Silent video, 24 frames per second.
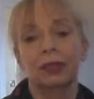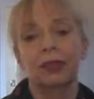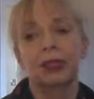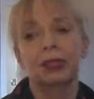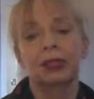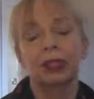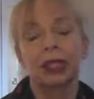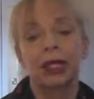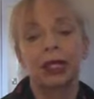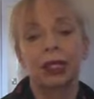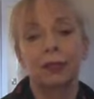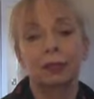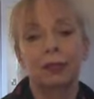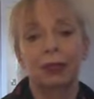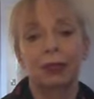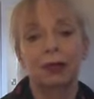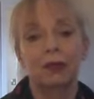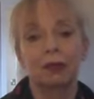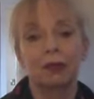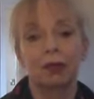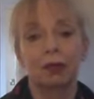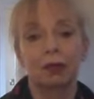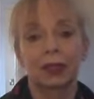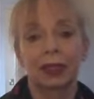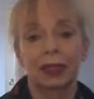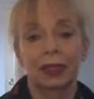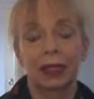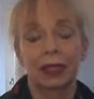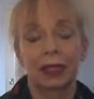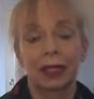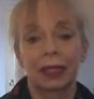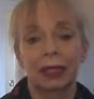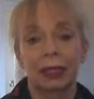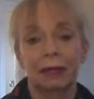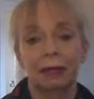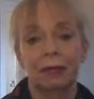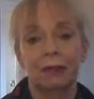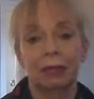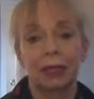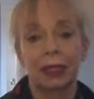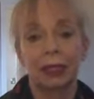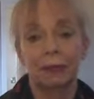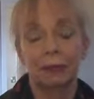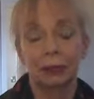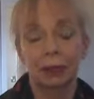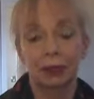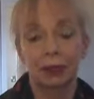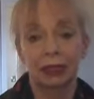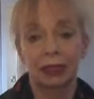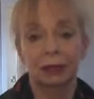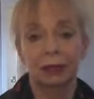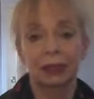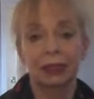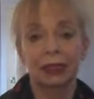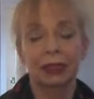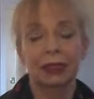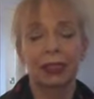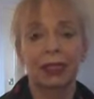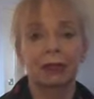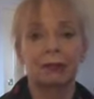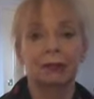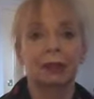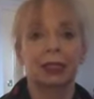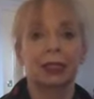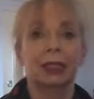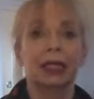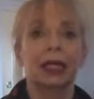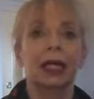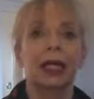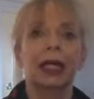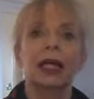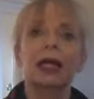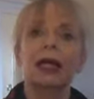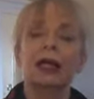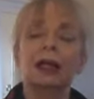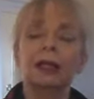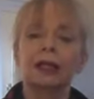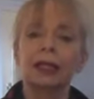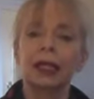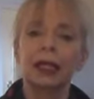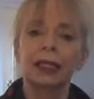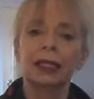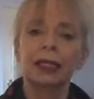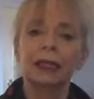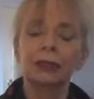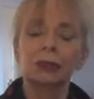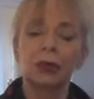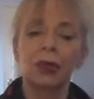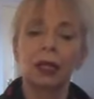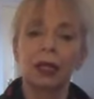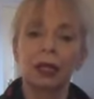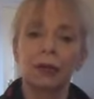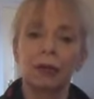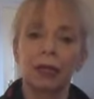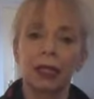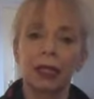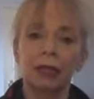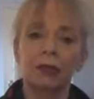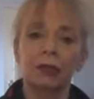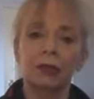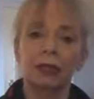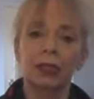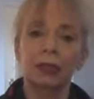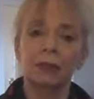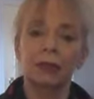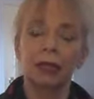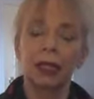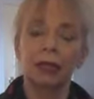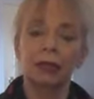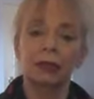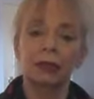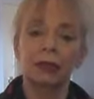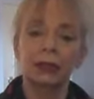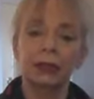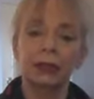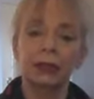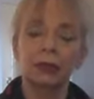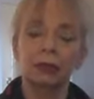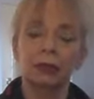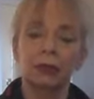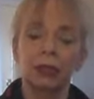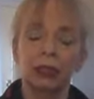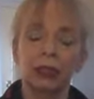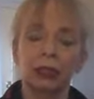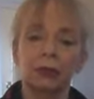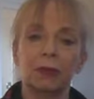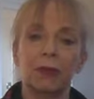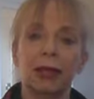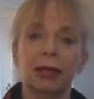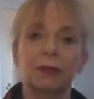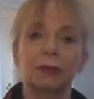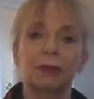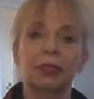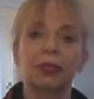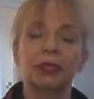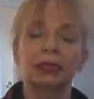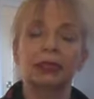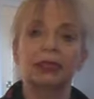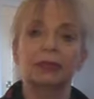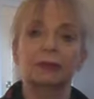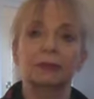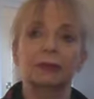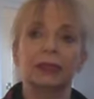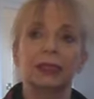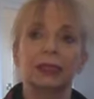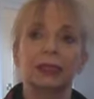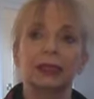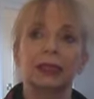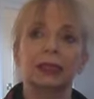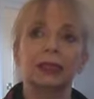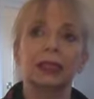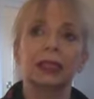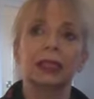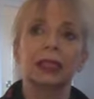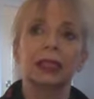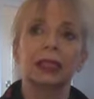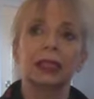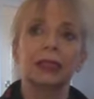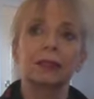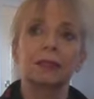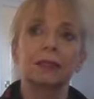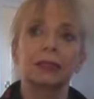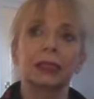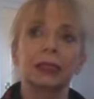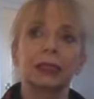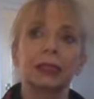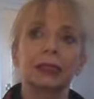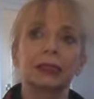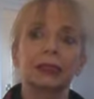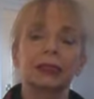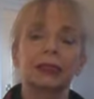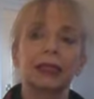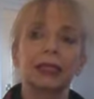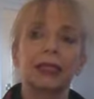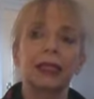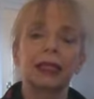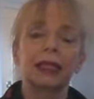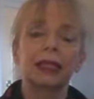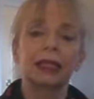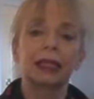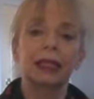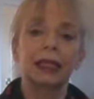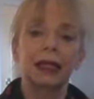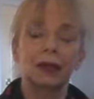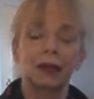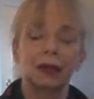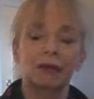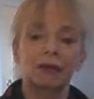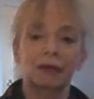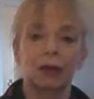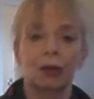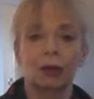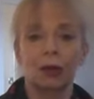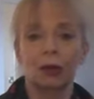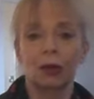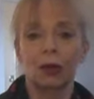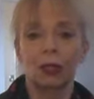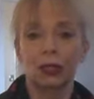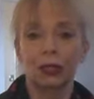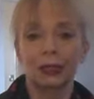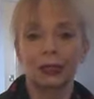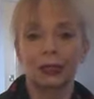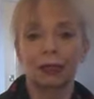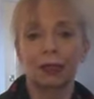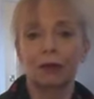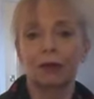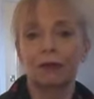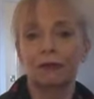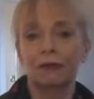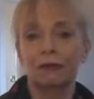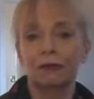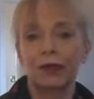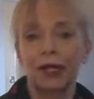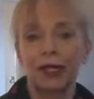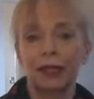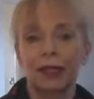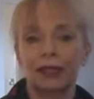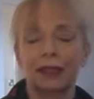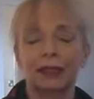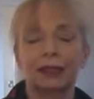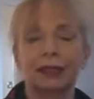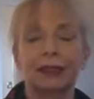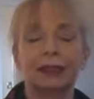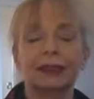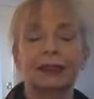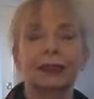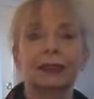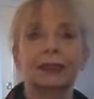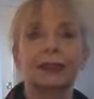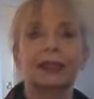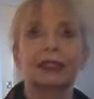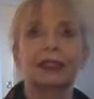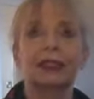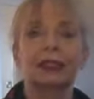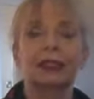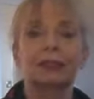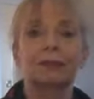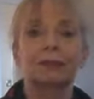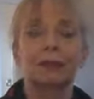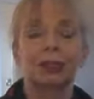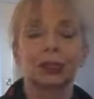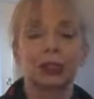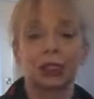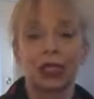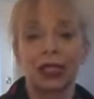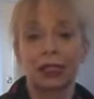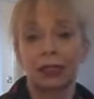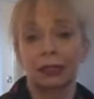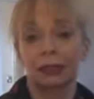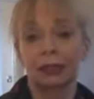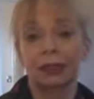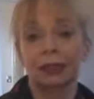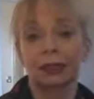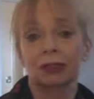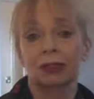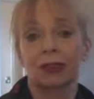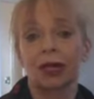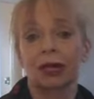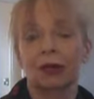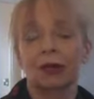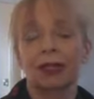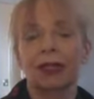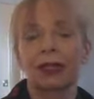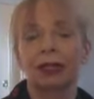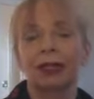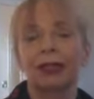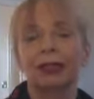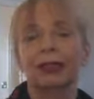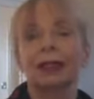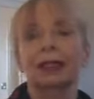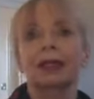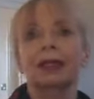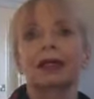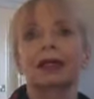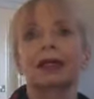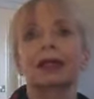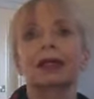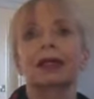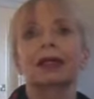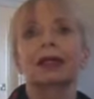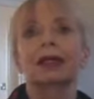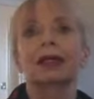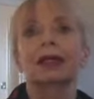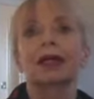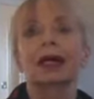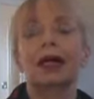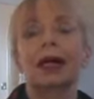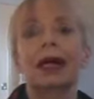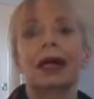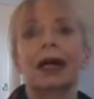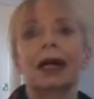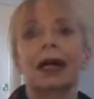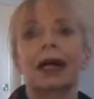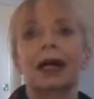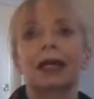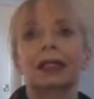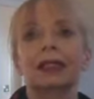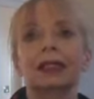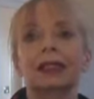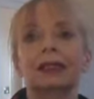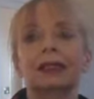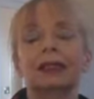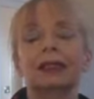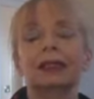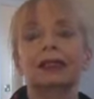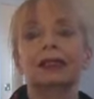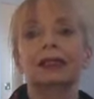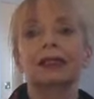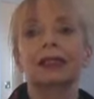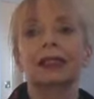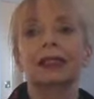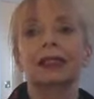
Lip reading: with the trailer park woman getting people to come and attack me, that is why I'm loath to post too much about my husband. But now I've got quite a lot of friends, my channel is growing, and